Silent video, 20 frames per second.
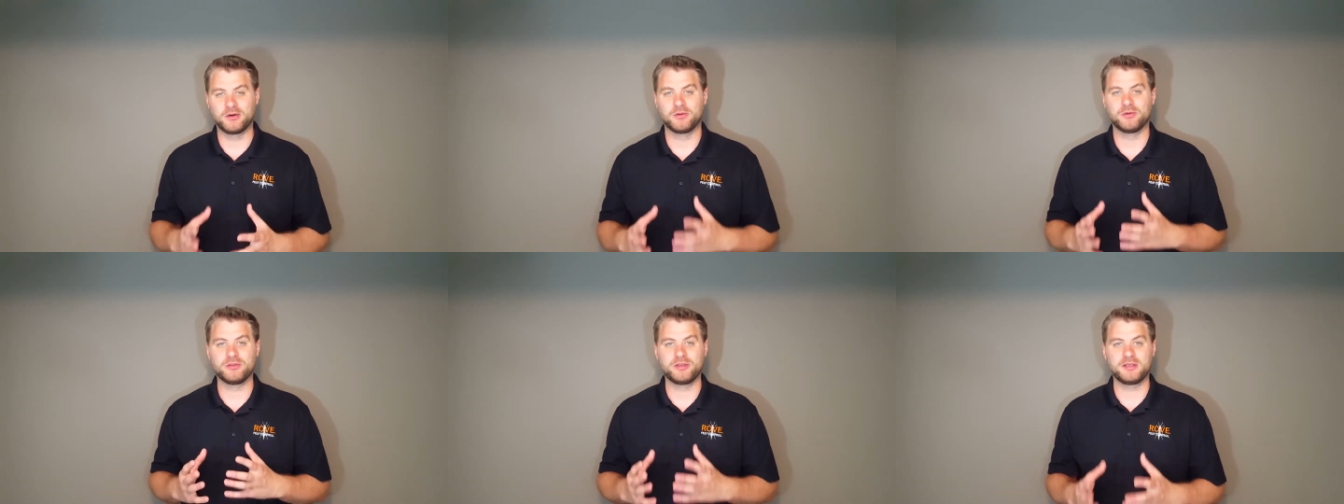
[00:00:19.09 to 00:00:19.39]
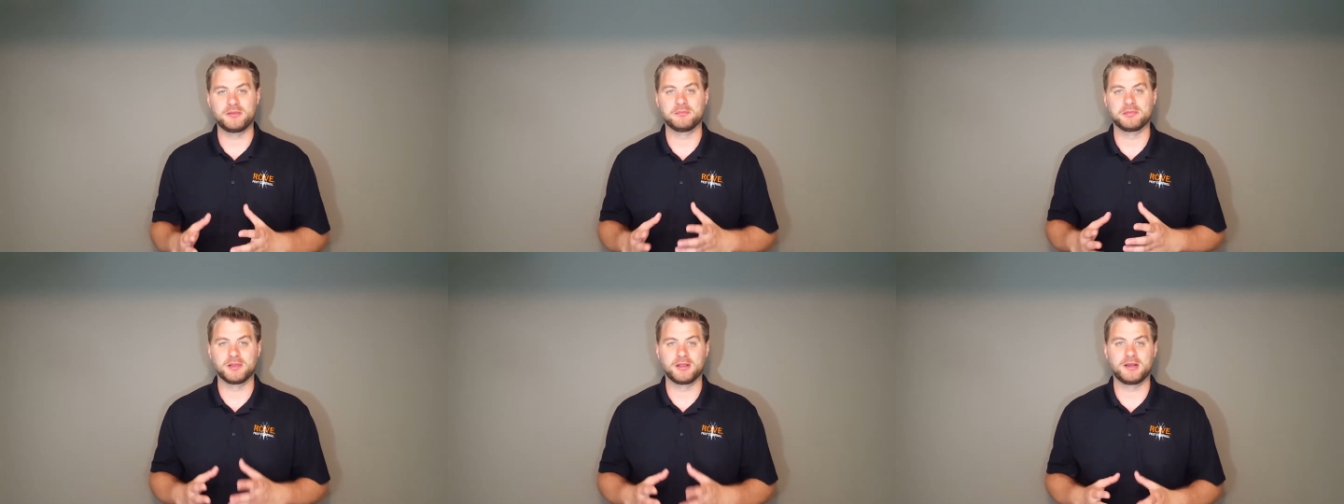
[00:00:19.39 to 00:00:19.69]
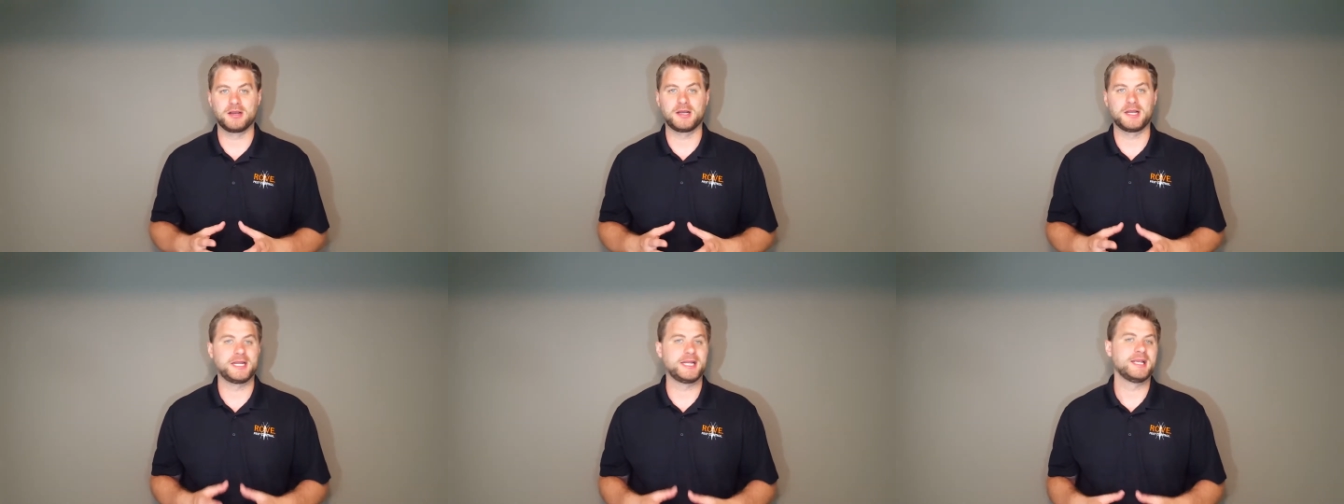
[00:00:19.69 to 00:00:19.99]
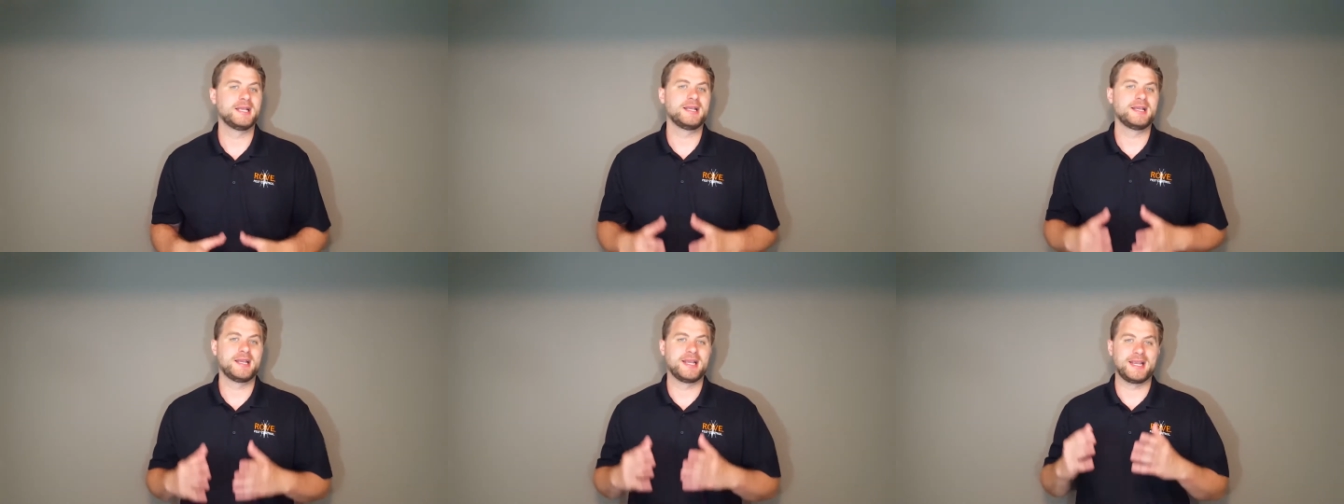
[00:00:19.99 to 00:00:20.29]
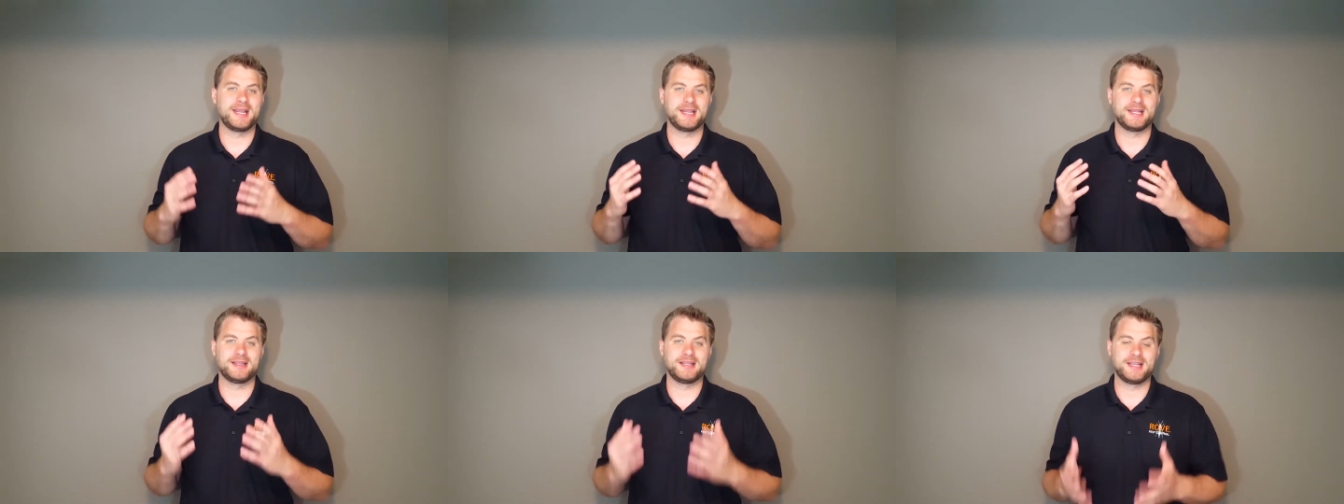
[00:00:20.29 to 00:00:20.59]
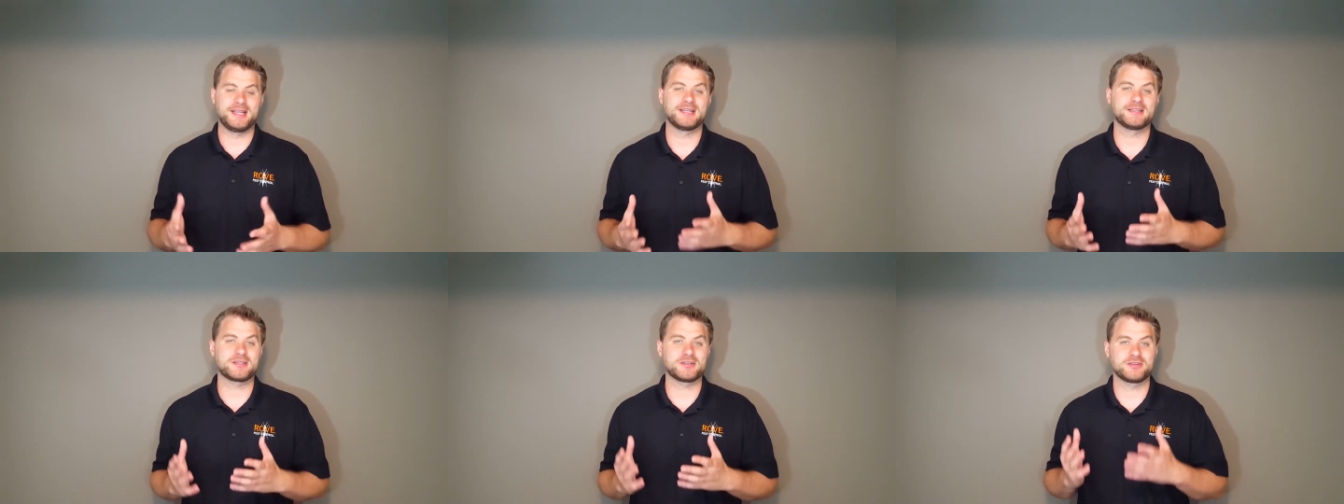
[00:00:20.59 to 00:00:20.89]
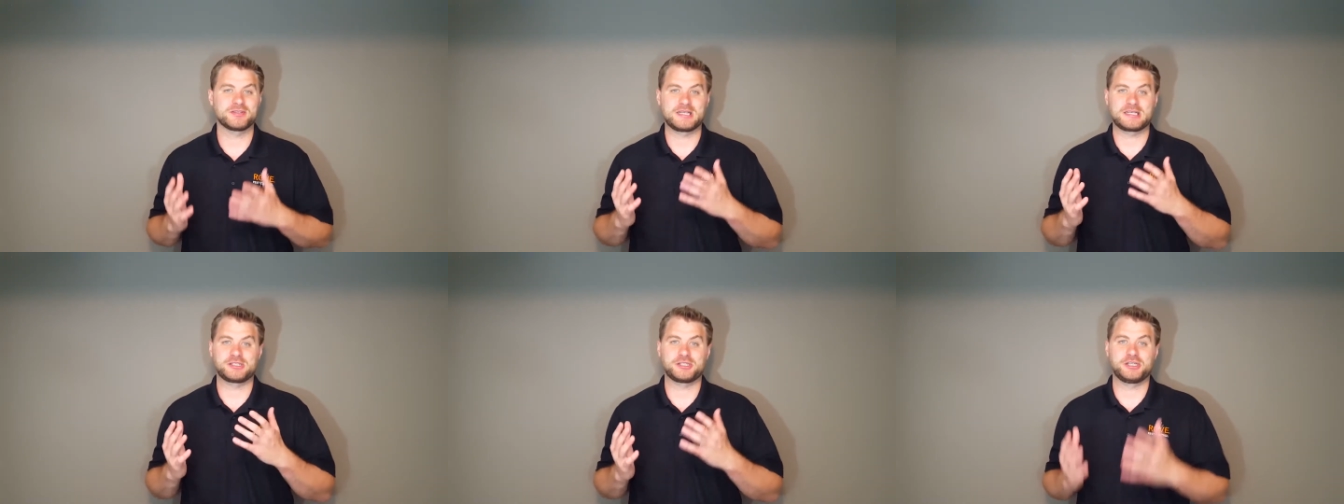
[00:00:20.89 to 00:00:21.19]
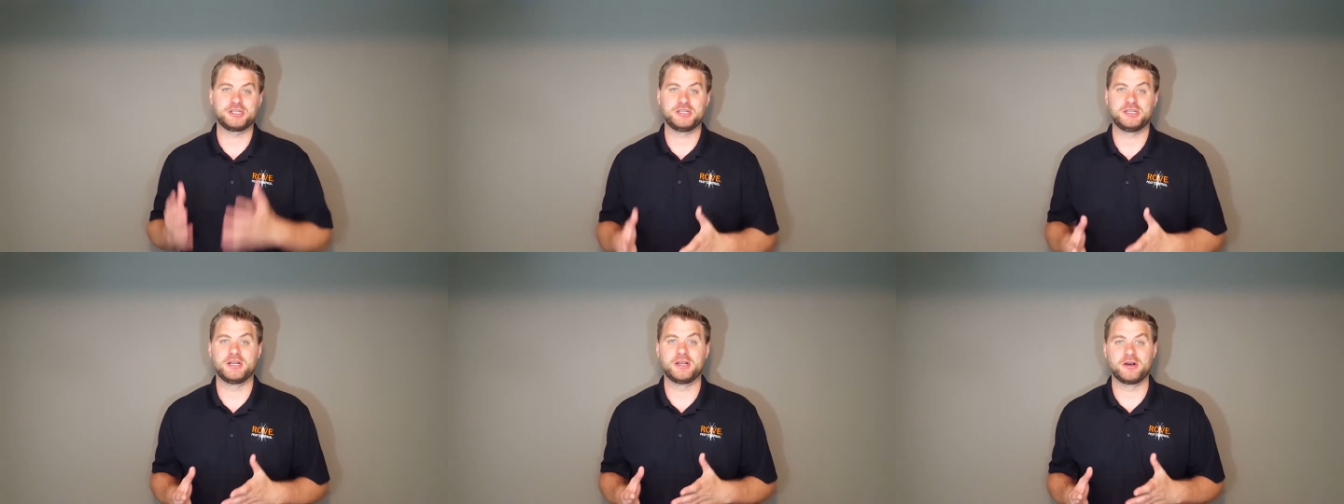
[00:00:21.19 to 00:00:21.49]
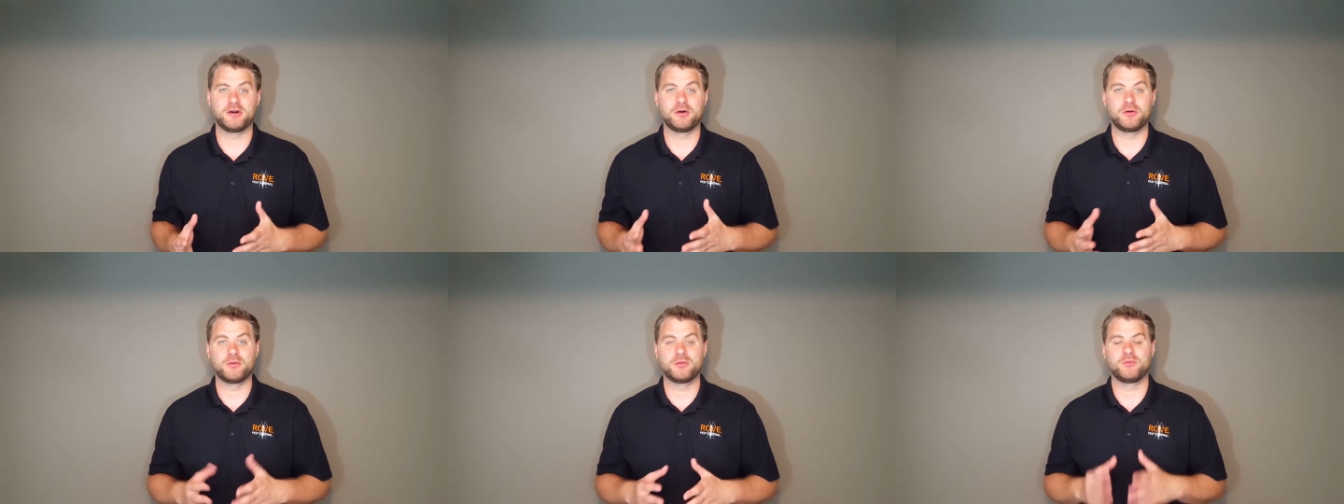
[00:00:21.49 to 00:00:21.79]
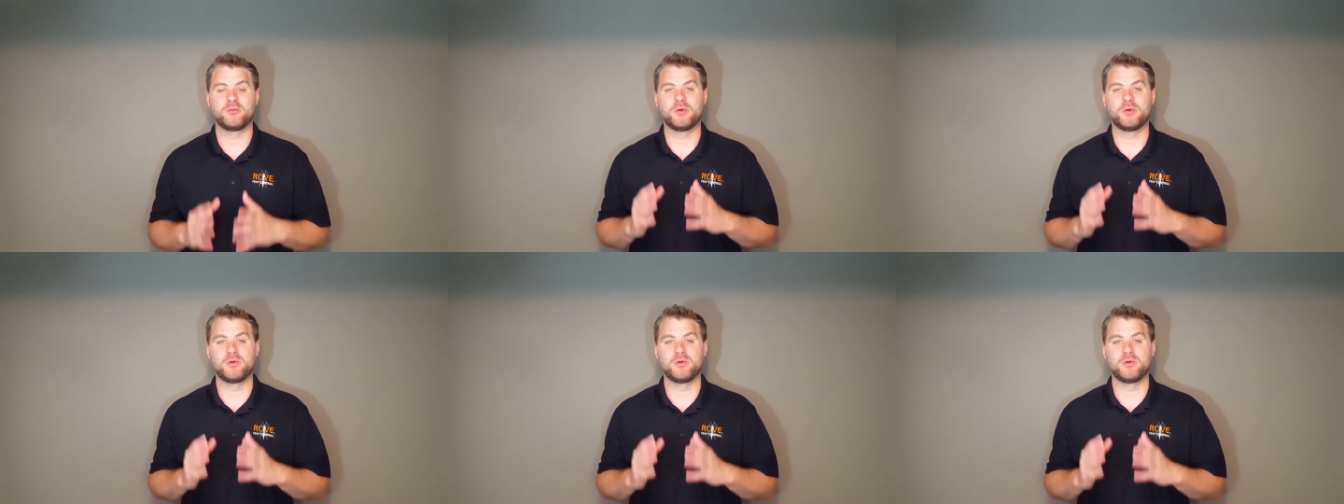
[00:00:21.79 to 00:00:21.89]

only blood? And the answer is actually no.